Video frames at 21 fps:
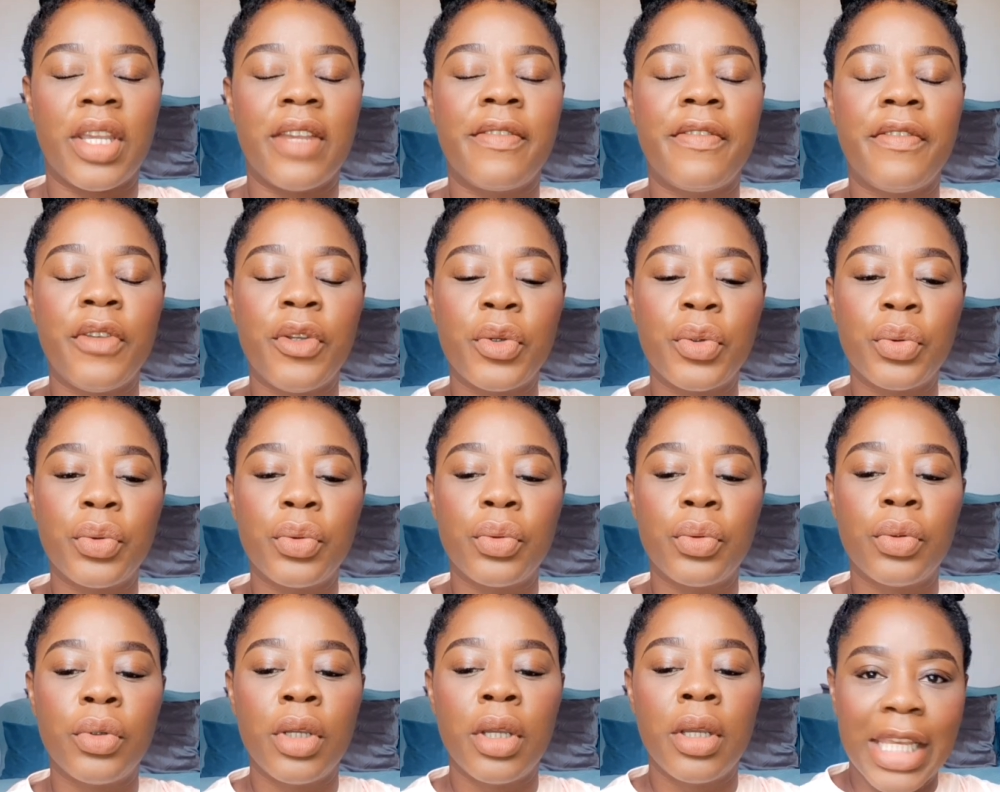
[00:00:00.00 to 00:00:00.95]
If
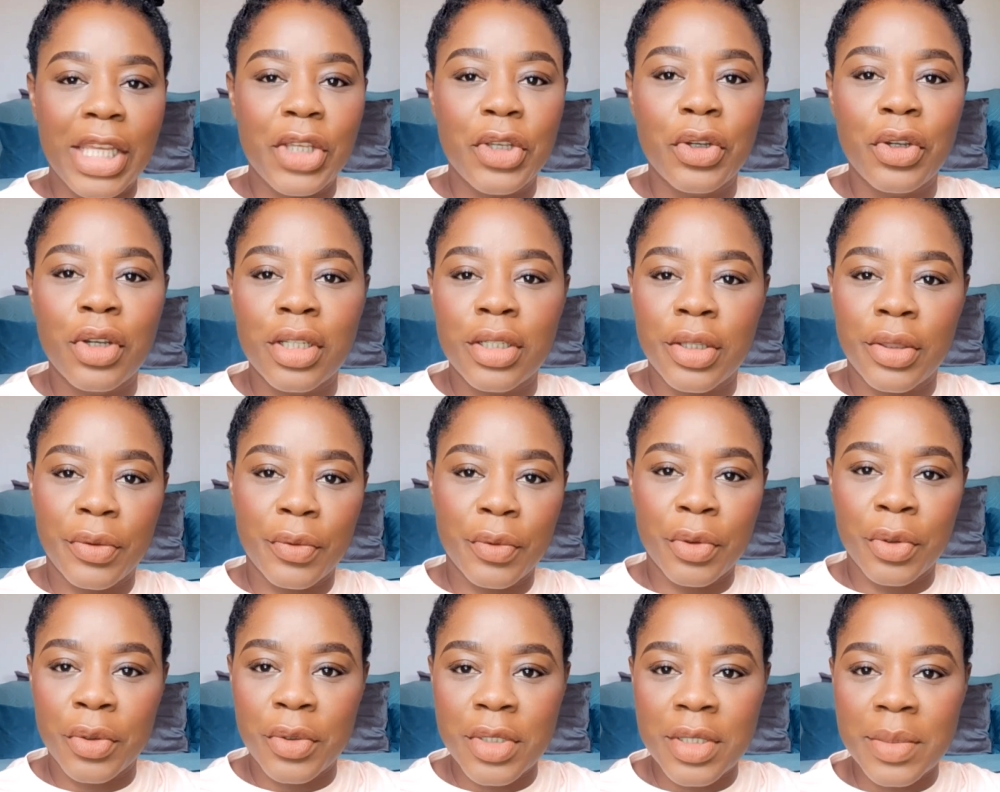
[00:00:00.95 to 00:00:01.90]
you think you're gonna
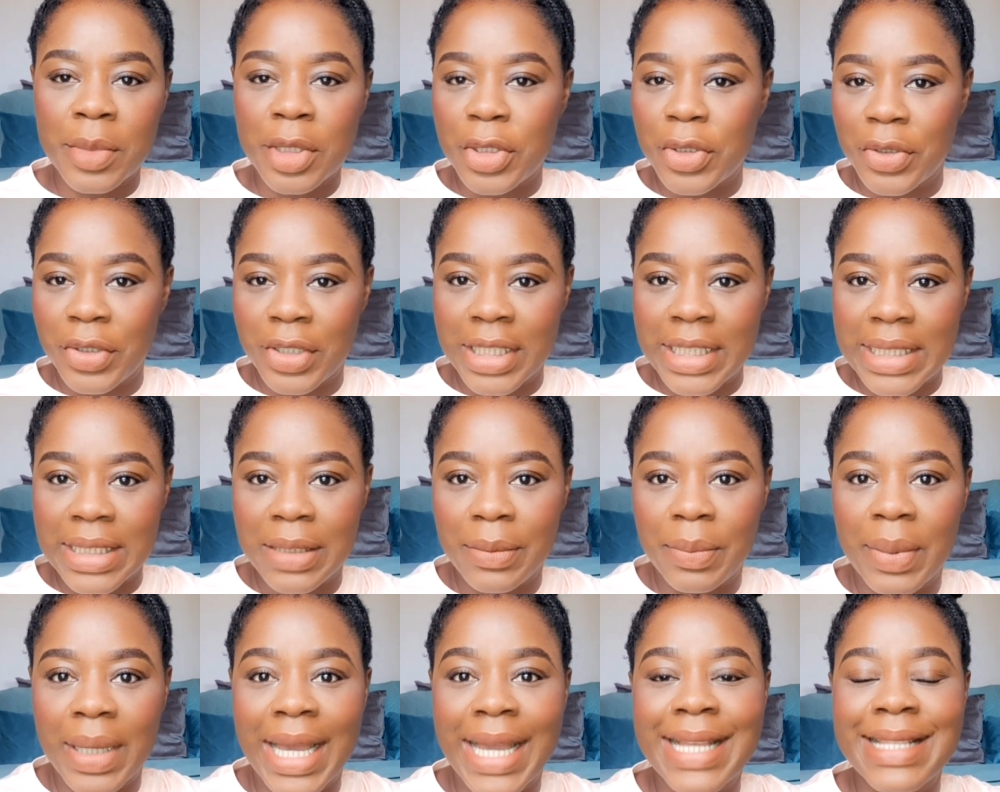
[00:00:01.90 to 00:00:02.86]
throw those
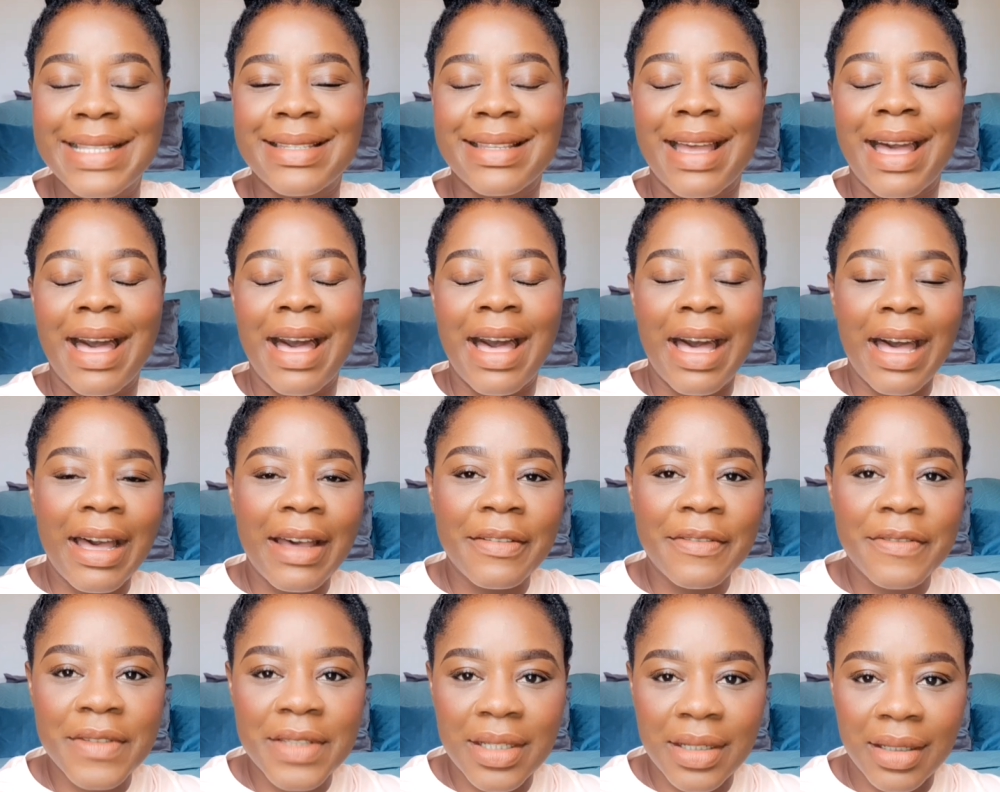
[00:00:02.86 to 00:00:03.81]
maternity pads
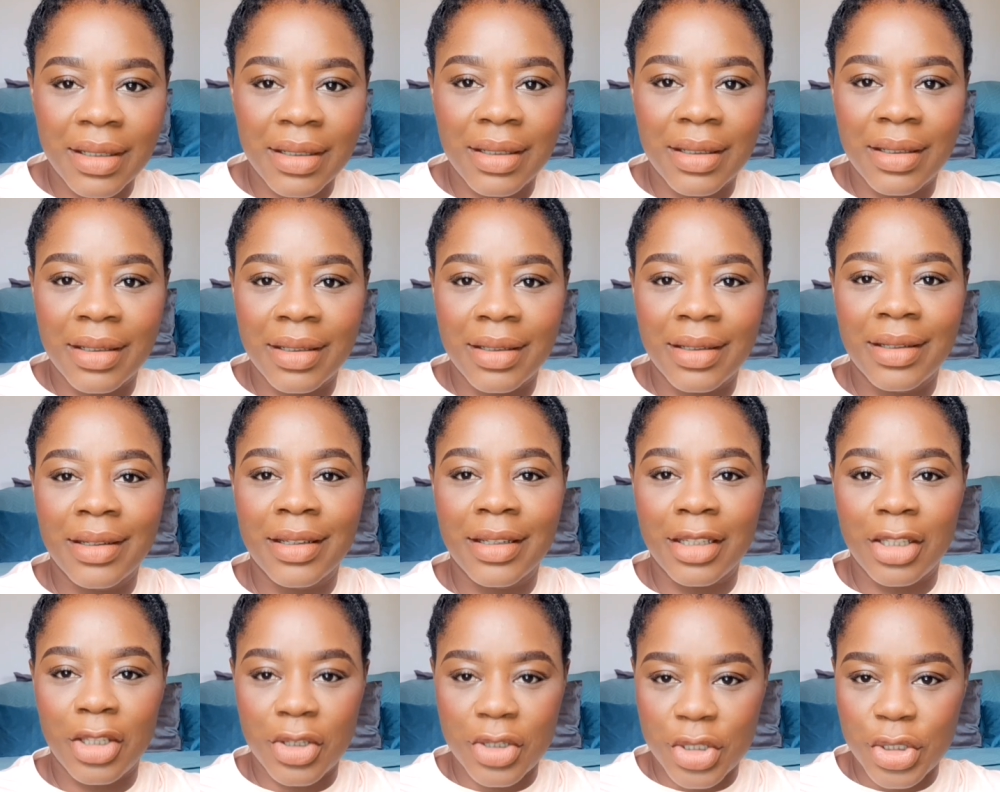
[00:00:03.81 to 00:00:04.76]
after
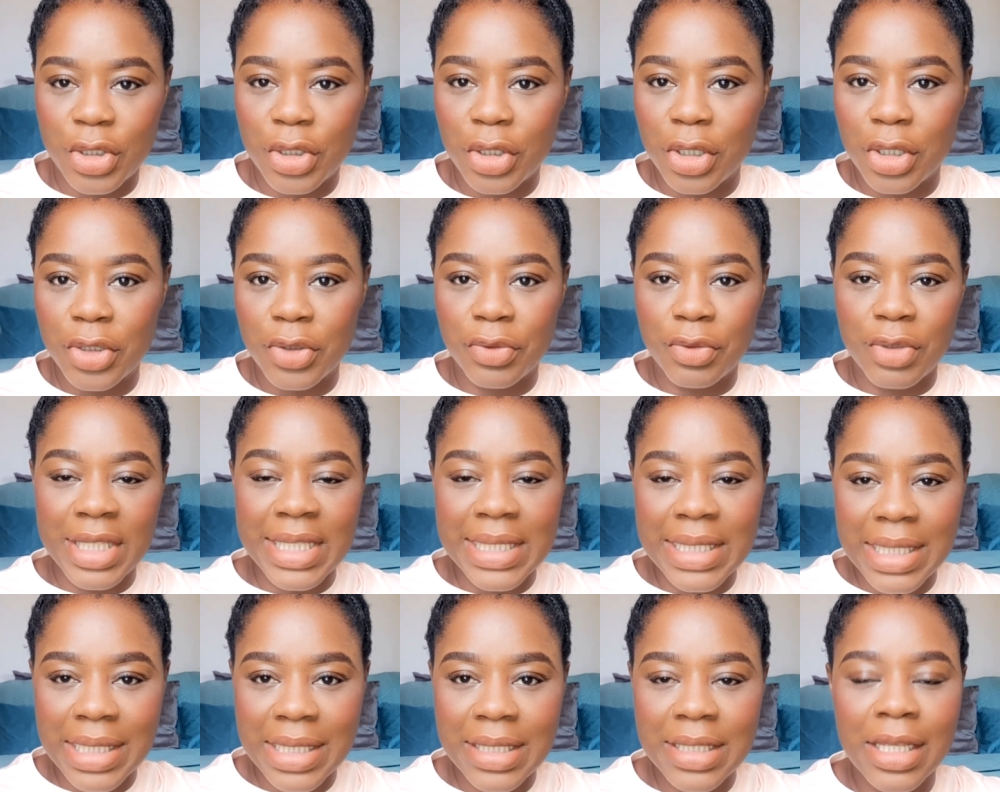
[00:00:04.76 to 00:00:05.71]
your surgery,
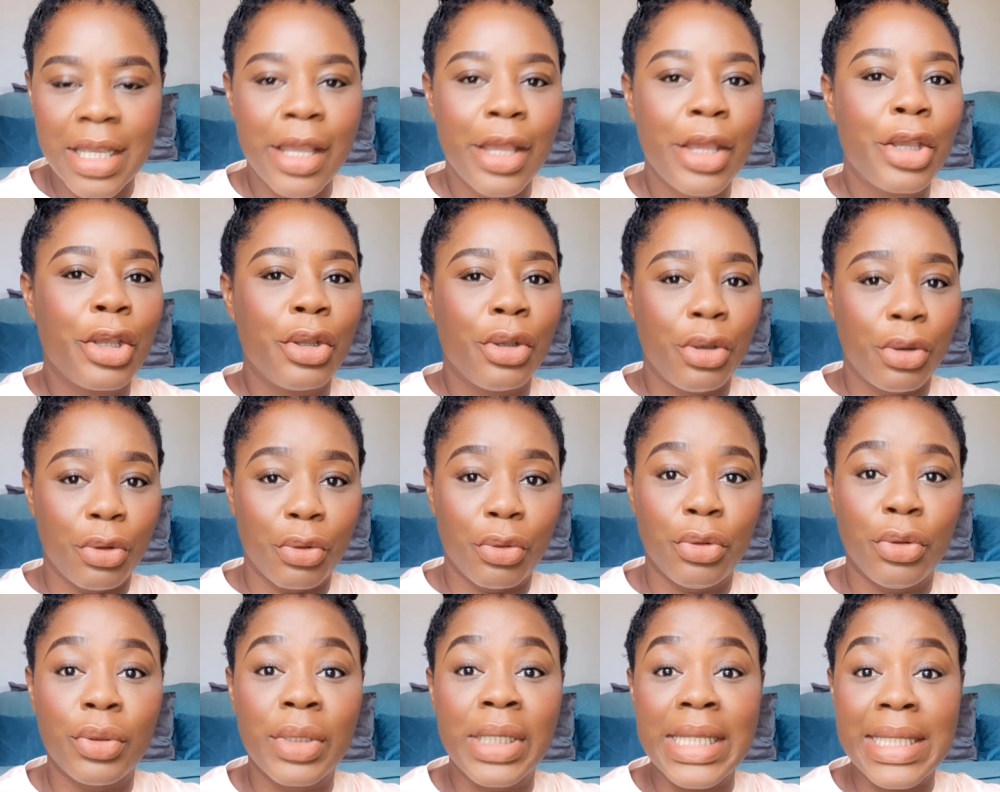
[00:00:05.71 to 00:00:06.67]
sis, no,
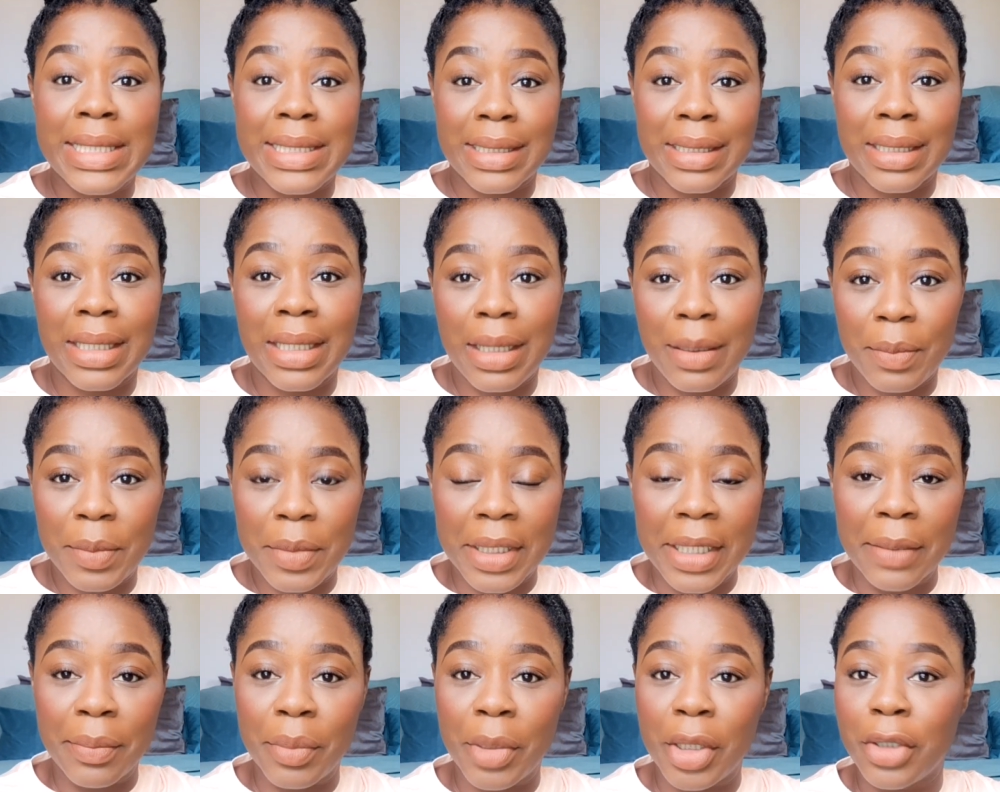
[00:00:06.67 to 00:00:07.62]
you need to keep
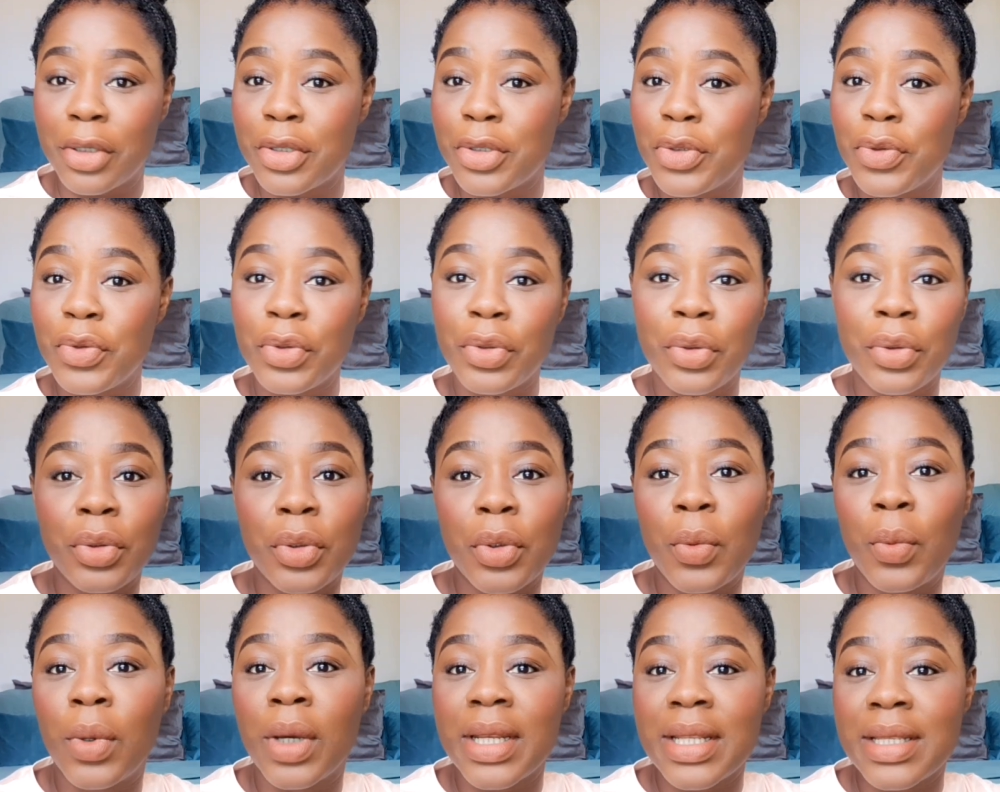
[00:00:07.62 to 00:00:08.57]
them because you don't know what